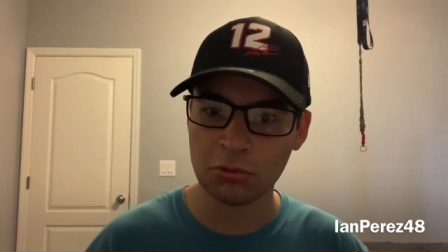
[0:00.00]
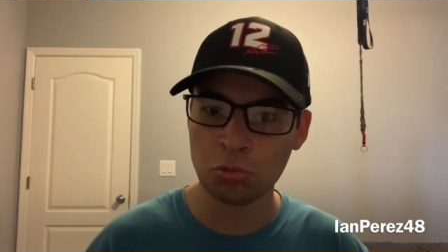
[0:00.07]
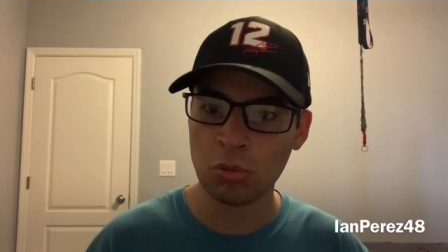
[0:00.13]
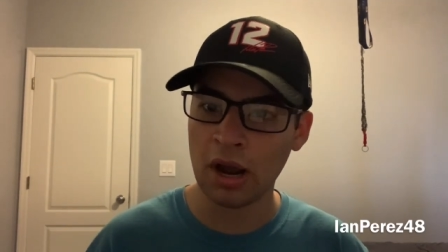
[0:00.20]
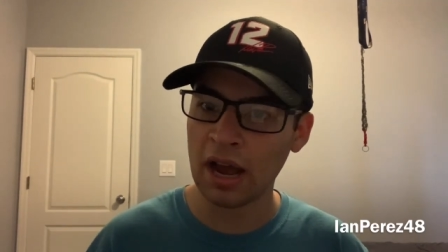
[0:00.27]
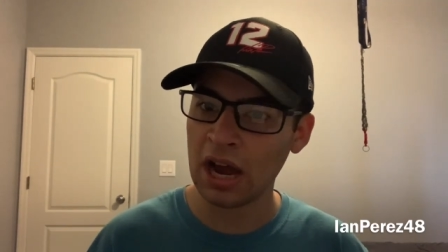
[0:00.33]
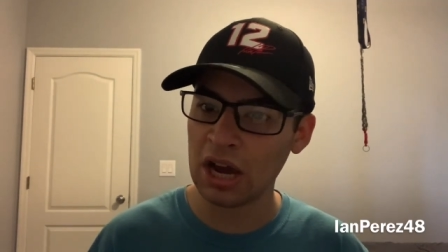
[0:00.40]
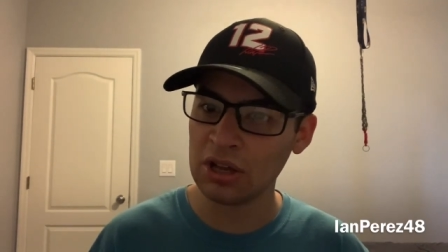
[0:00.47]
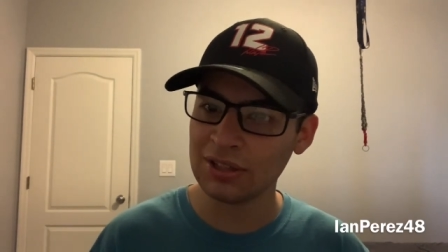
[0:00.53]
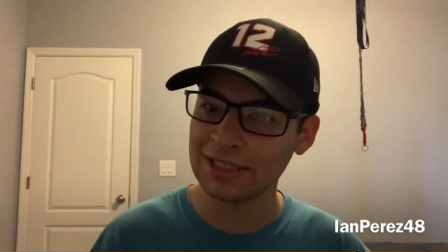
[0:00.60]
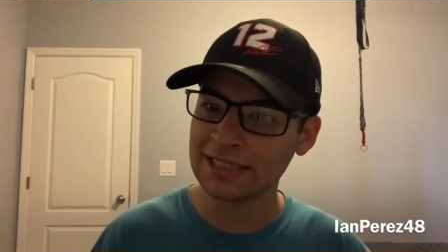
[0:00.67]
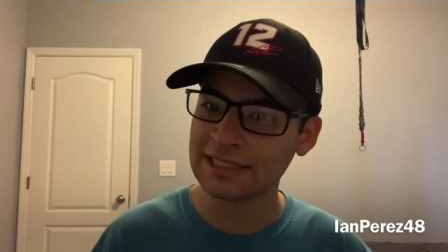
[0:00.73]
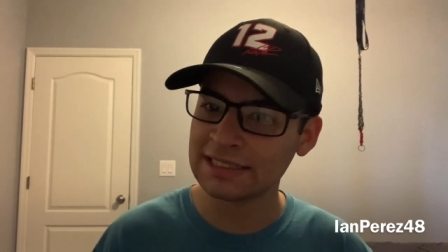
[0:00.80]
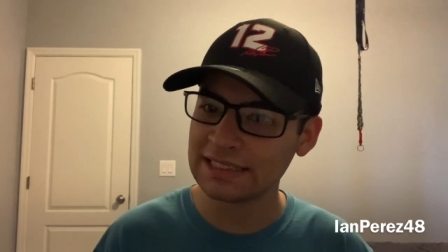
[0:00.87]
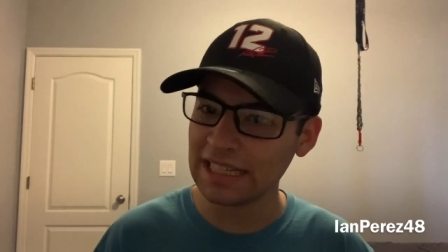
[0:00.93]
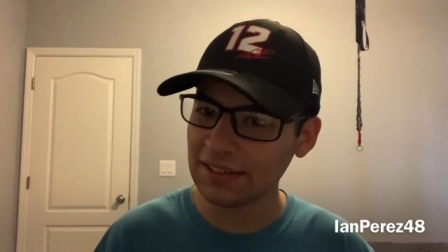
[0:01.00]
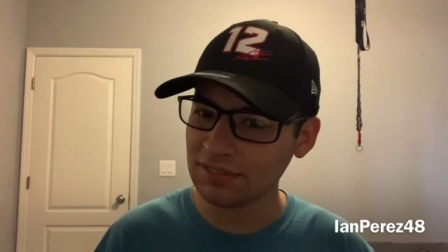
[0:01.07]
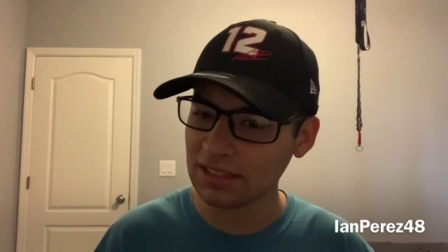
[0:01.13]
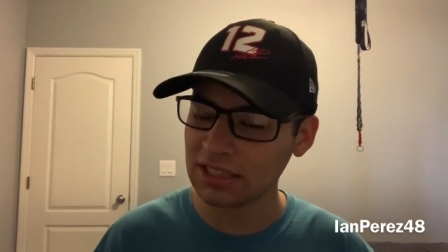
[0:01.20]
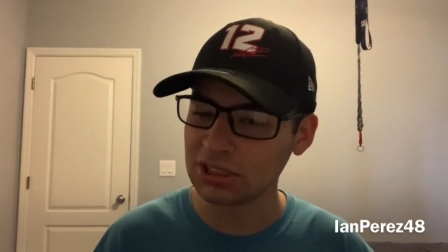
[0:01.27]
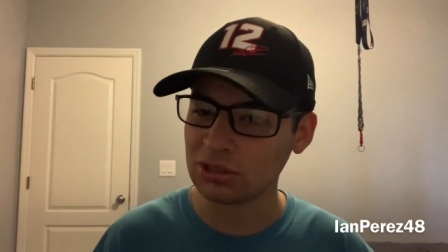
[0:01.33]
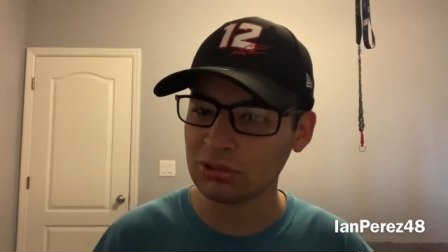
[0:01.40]
while the
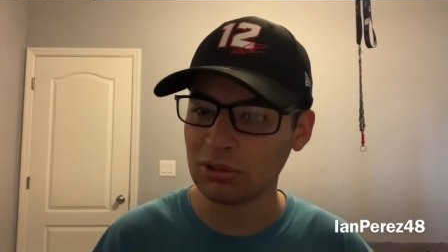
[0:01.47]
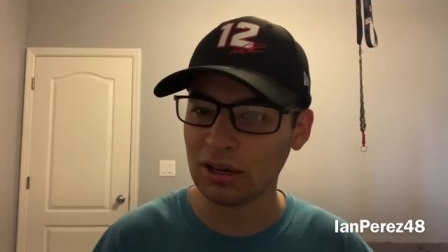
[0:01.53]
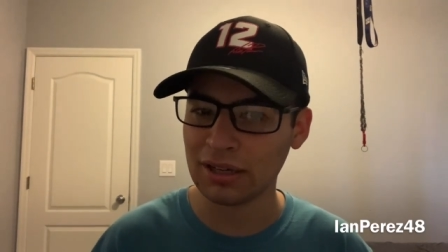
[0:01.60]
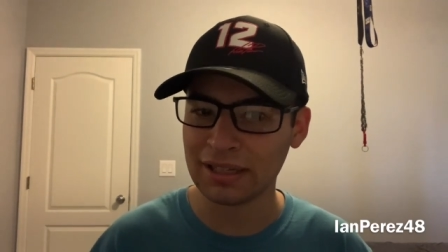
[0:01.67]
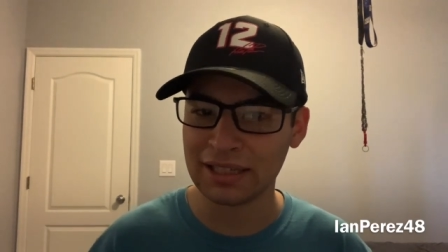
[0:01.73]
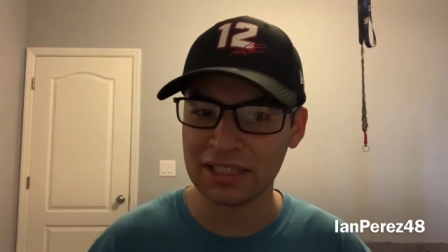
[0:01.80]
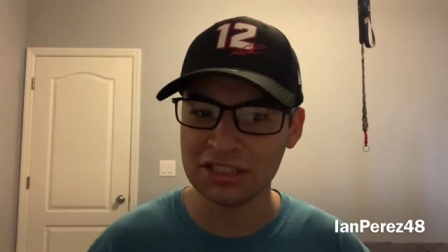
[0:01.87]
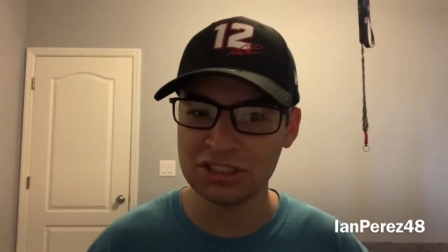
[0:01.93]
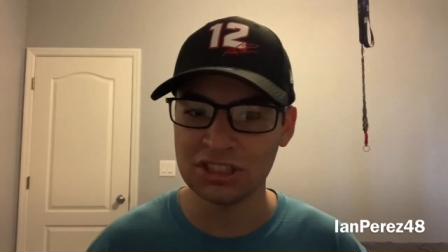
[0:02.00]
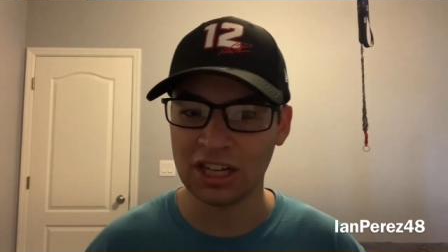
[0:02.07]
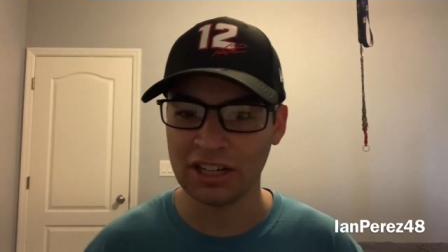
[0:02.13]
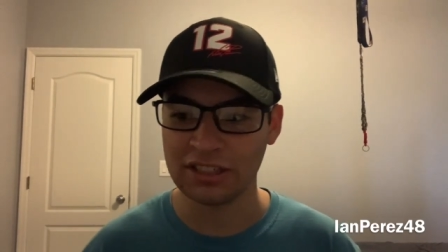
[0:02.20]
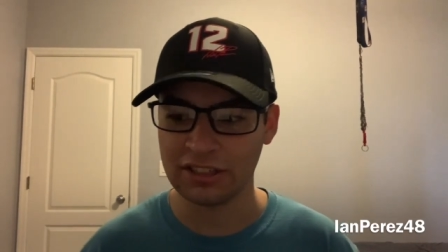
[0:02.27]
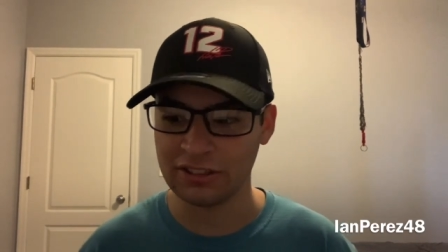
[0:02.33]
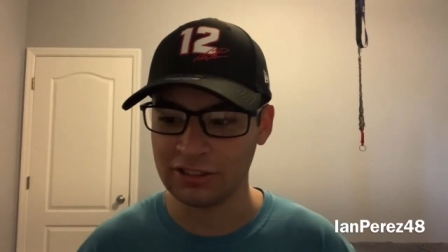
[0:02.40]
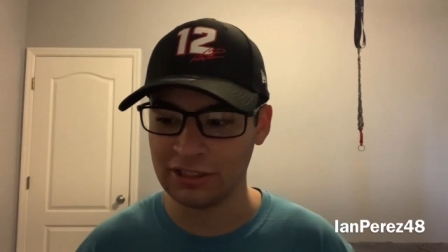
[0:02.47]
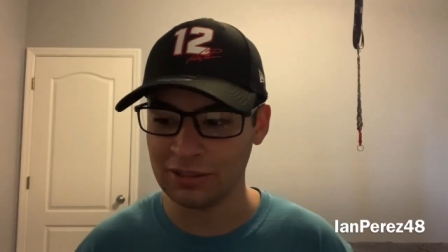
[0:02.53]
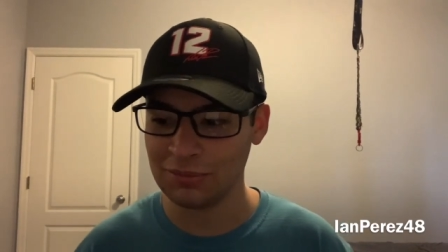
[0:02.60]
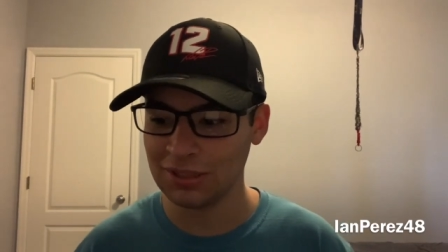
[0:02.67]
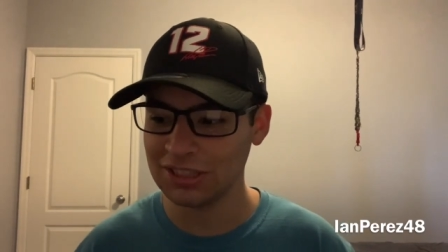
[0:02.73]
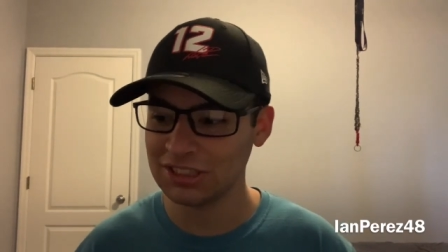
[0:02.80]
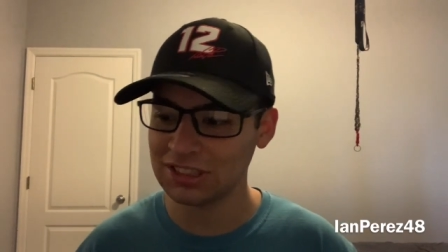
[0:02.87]
safety truck hit John Hunter
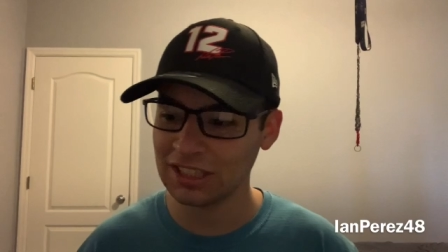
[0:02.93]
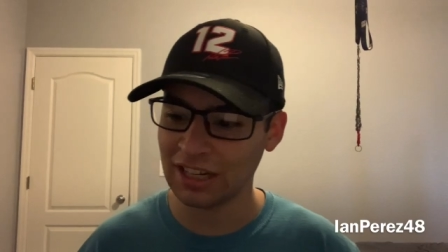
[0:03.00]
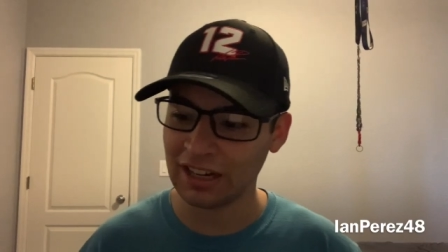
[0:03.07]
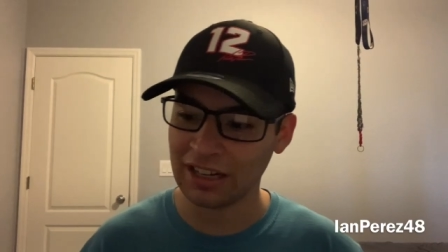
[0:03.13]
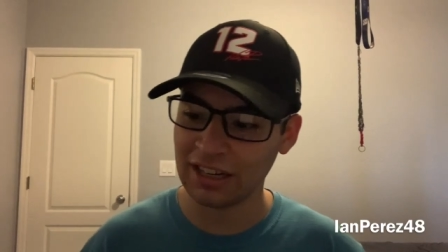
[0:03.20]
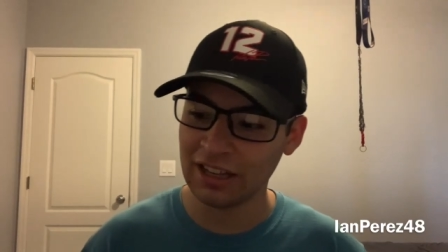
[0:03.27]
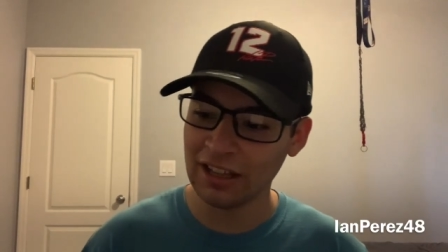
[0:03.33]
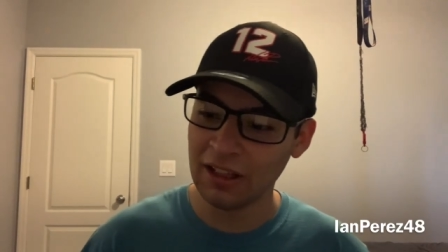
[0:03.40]
Nemechek.